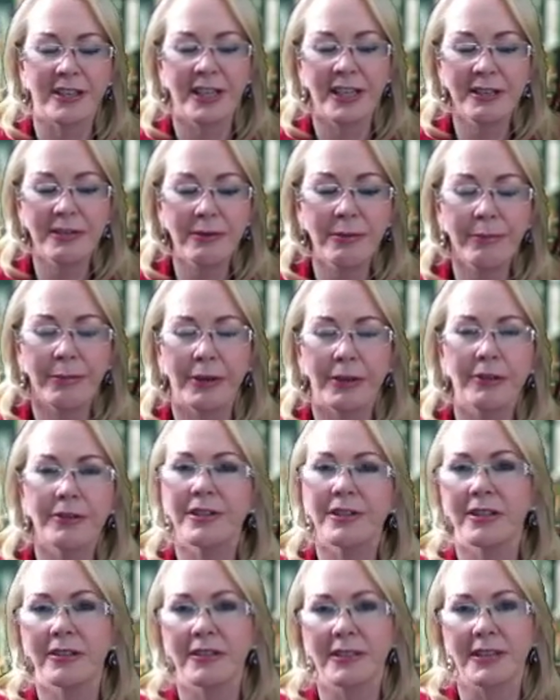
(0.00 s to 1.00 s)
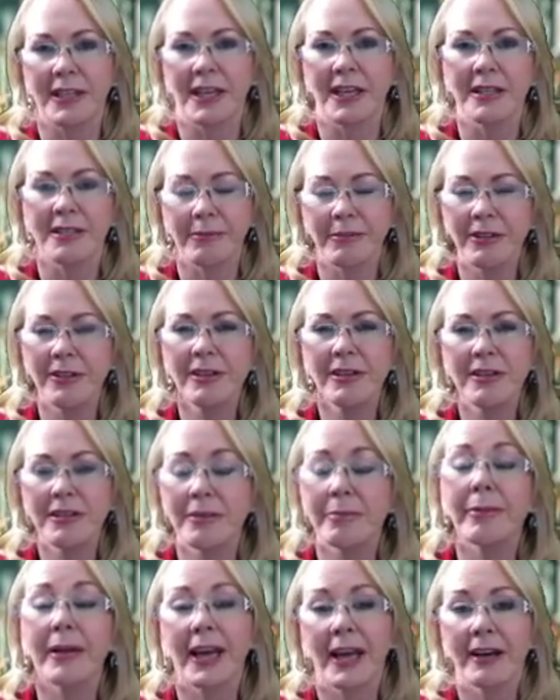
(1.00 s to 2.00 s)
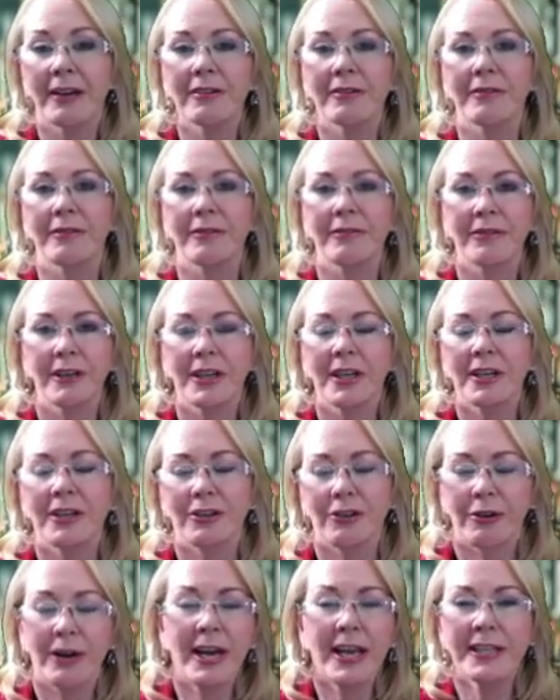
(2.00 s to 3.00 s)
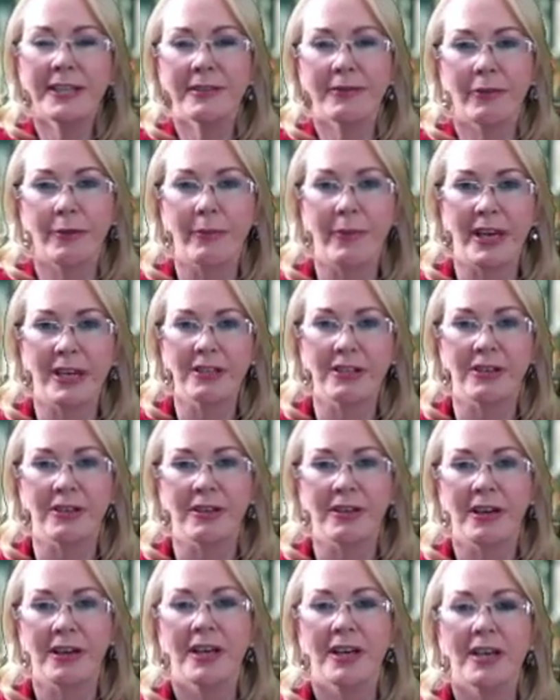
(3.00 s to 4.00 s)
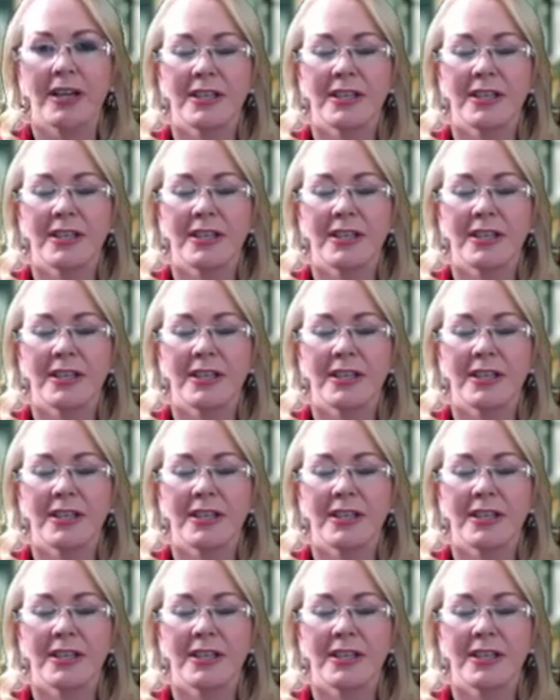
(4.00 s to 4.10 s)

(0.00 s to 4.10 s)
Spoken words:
And that's what Pluto does. Pluto's a planet of transformation.